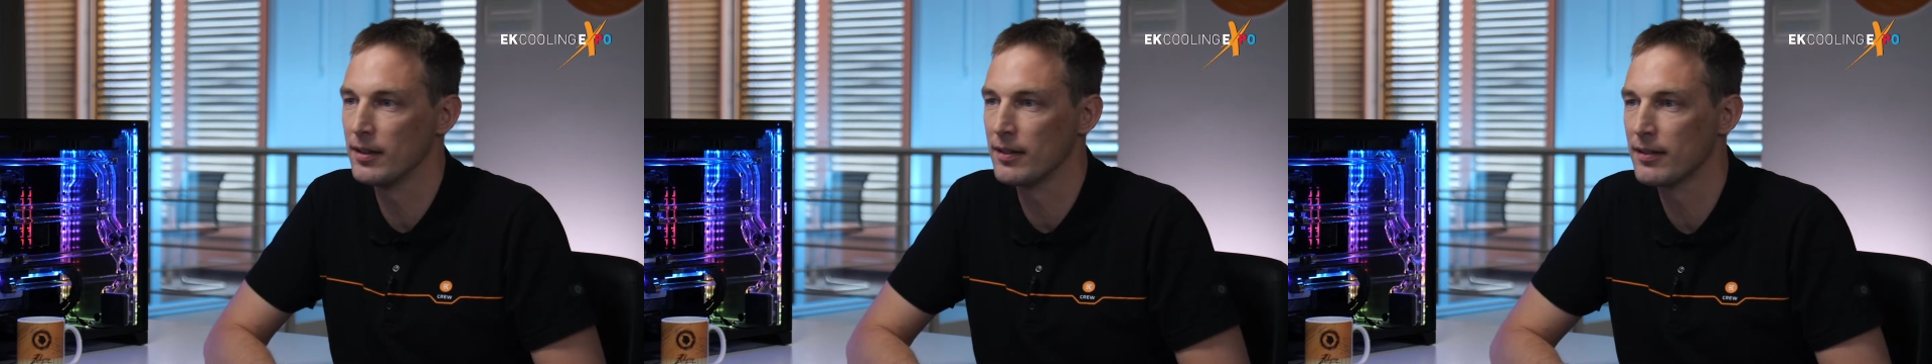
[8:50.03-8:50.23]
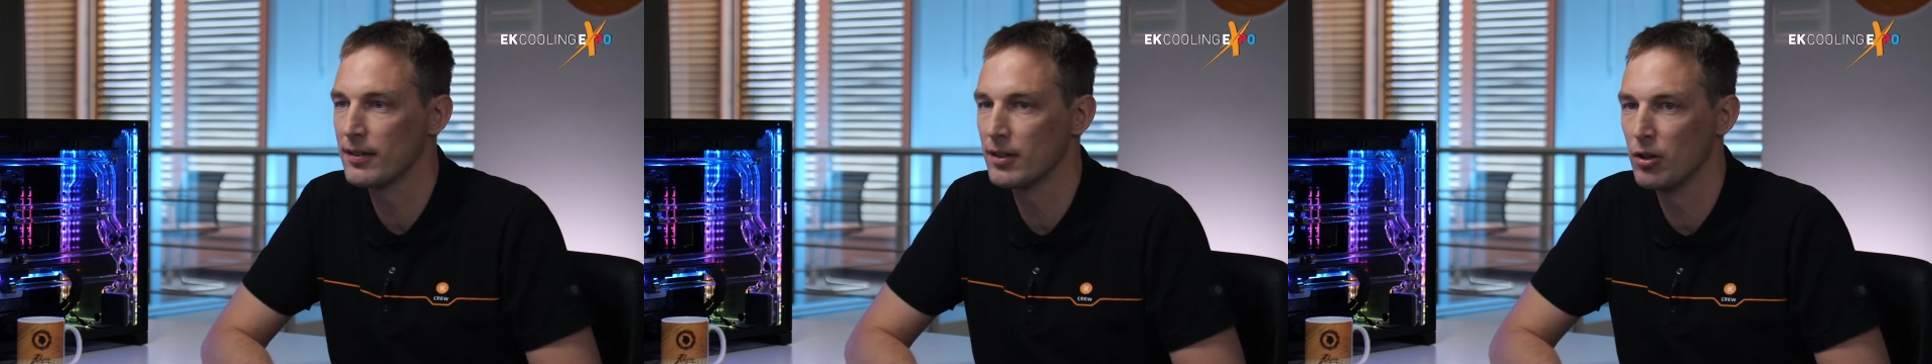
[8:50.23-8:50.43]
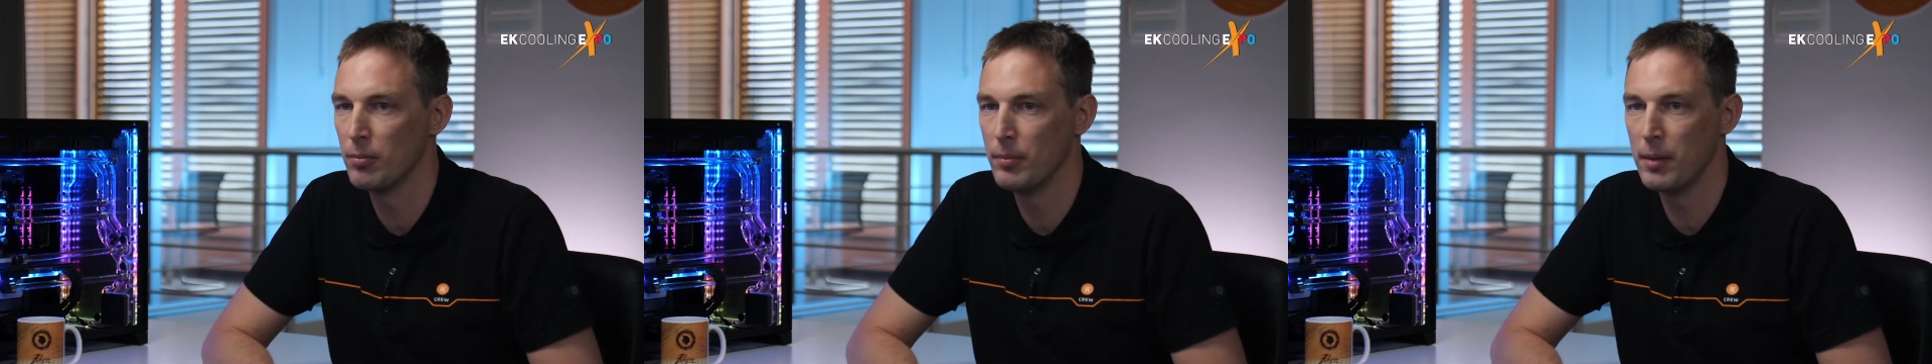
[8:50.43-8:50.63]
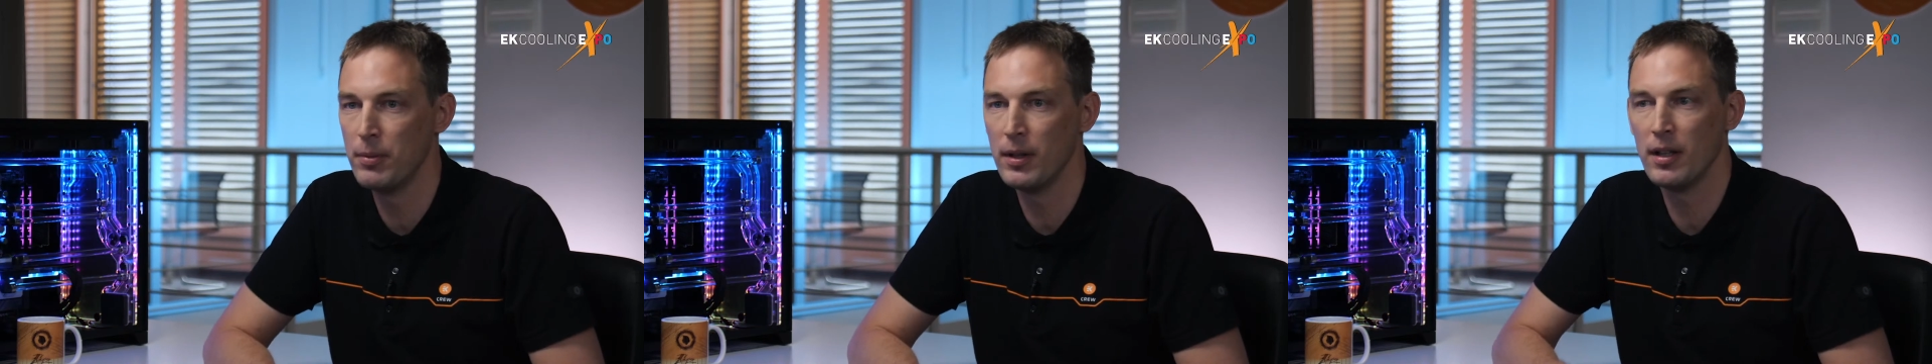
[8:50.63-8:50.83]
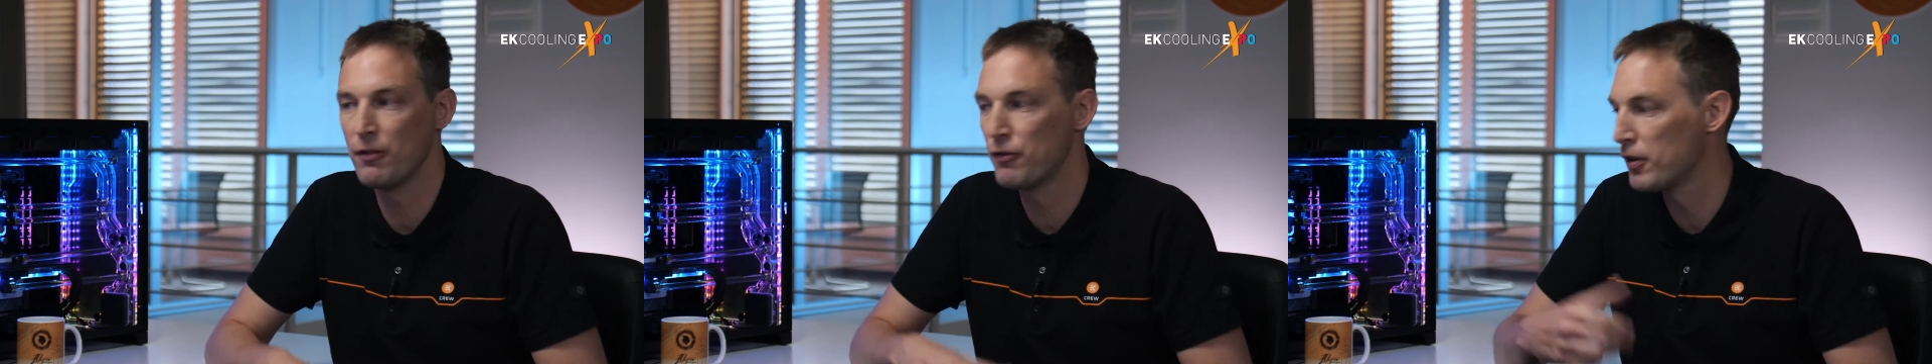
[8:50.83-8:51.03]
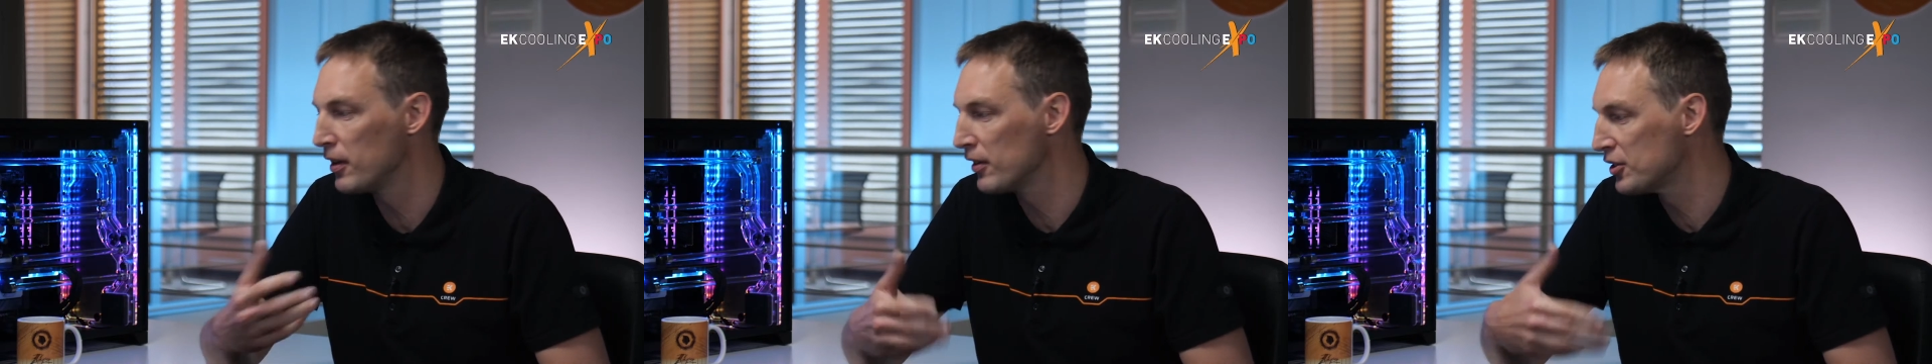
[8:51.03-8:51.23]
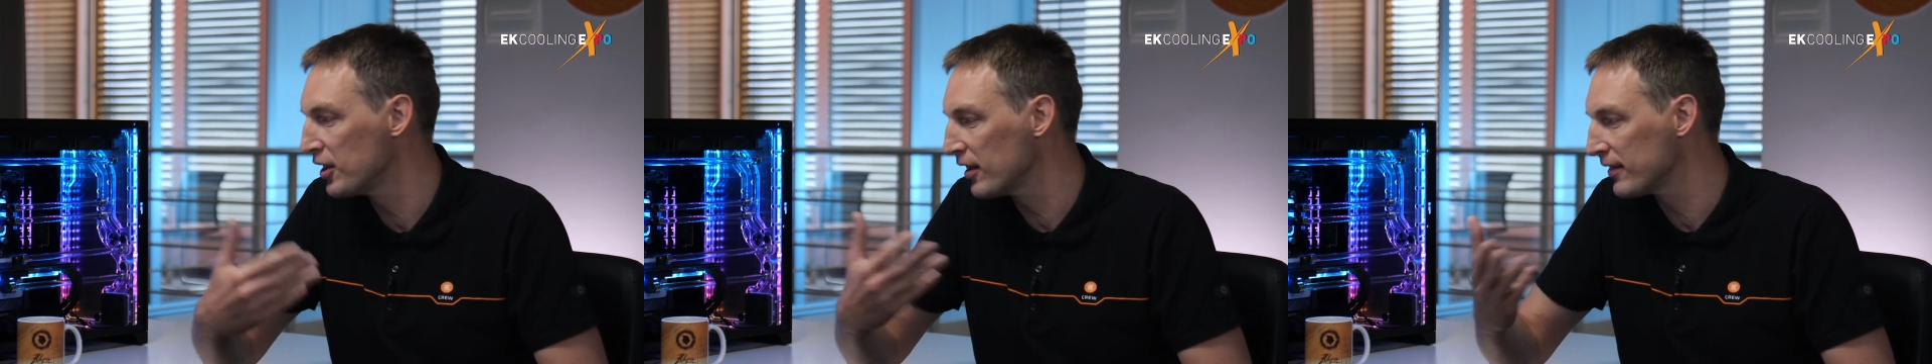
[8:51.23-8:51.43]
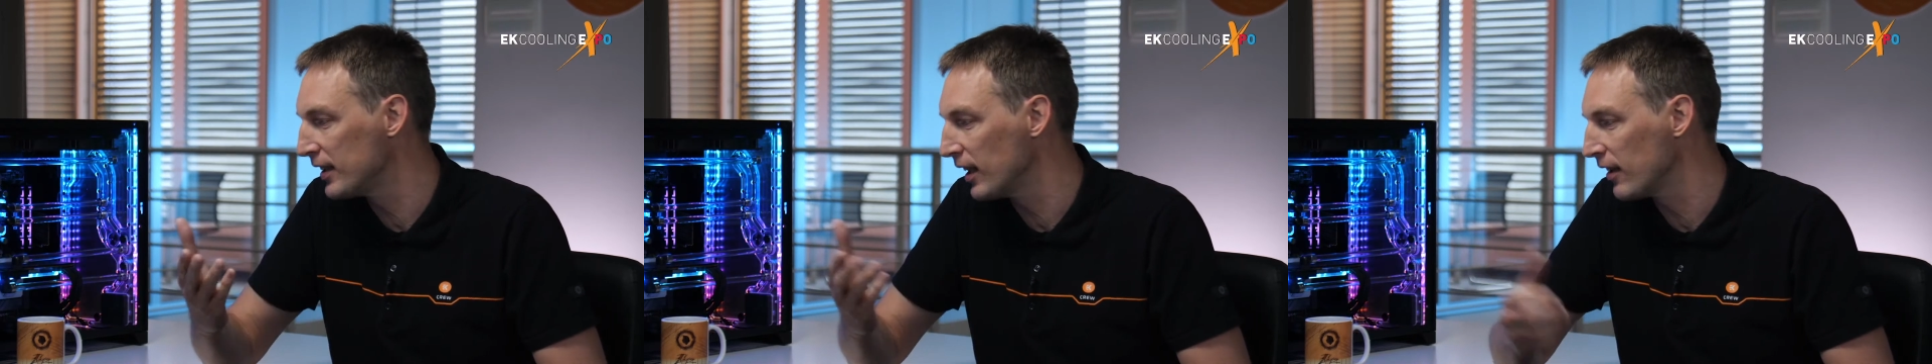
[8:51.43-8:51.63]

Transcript: So maybe first just tell us a